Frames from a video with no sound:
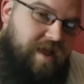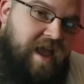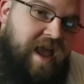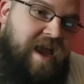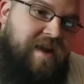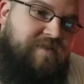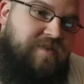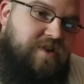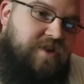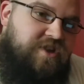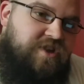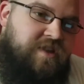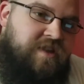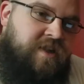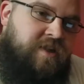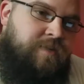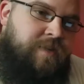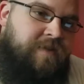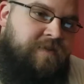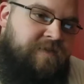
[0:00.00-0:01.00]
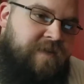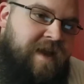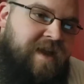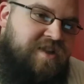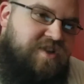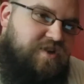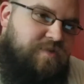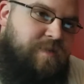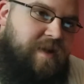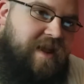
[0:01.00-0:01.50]
average a little bit
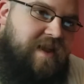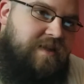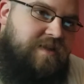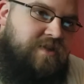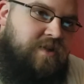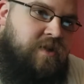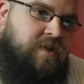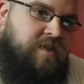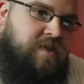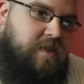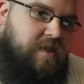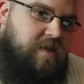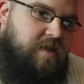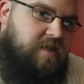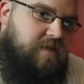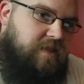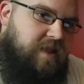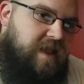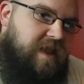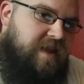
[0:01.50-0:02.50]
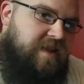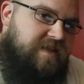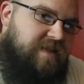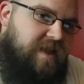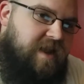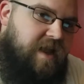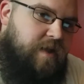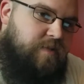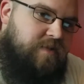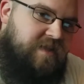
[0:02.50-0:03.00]
faster pace on the legs
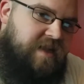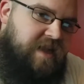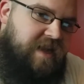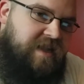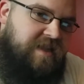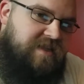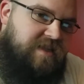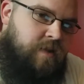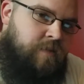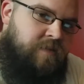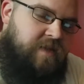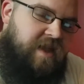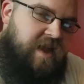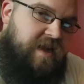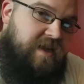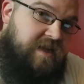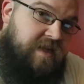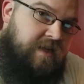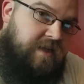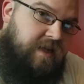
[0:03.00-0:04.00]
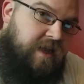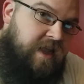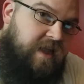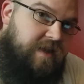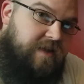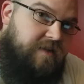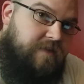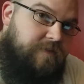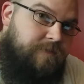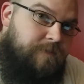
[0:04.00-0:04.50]
that I was eating something I didn't
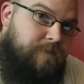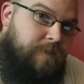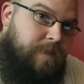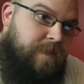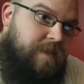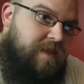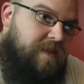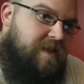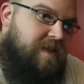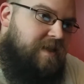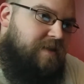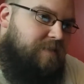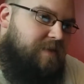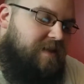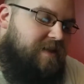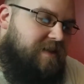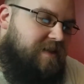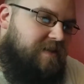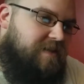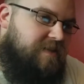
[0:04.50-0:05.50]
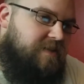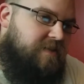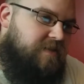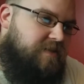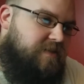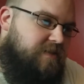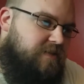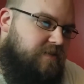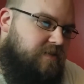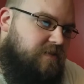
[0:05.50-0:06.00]
like,
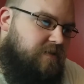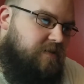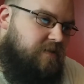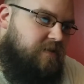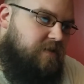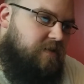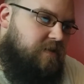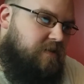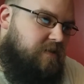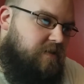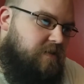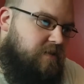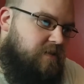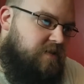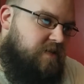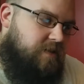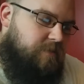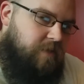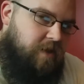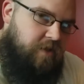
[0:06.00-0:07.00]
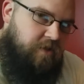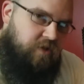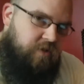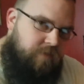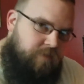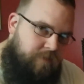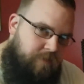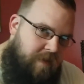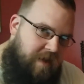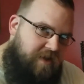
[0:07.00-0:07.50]
because some
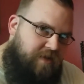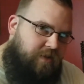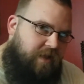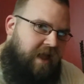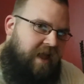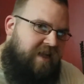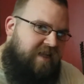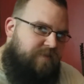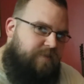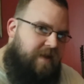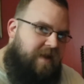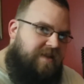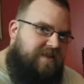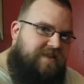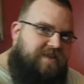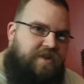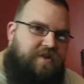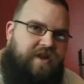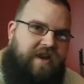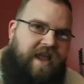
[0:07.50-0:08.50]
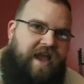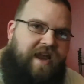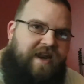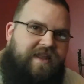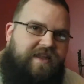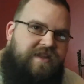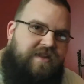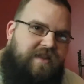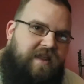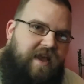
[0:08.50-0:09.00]
other mental aspects you can add
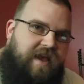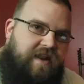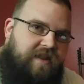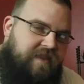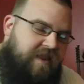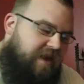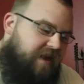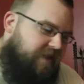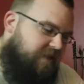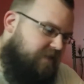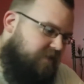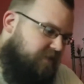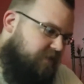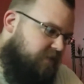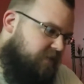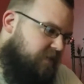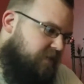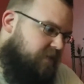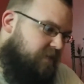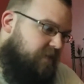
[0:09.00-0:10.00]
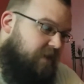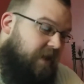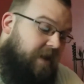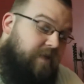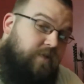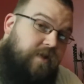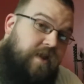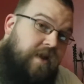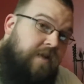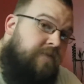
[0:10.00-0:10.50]
into that, and that is, I
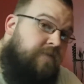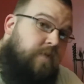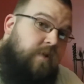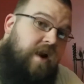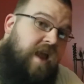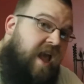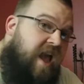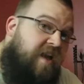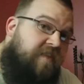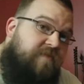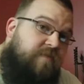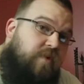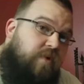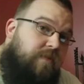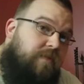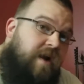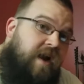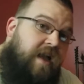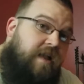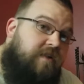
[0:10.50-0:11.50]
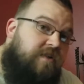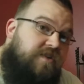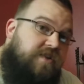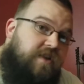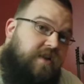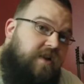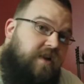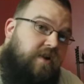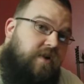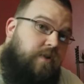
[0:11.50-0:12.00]
only got 4.5 more miles to
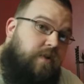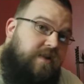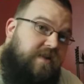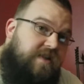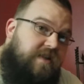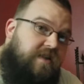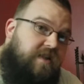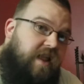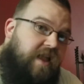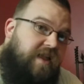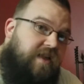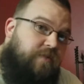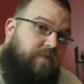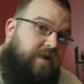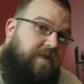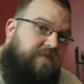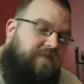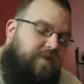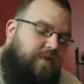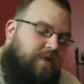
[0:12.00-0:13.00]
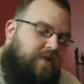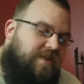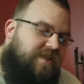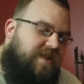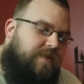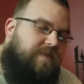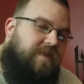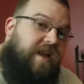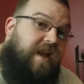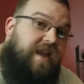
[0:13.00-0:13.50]
go until I can refuel on
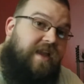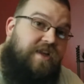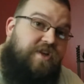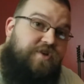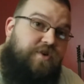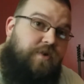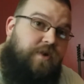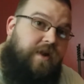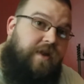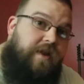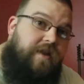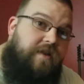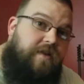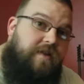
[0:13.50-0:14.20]
something I enjoy.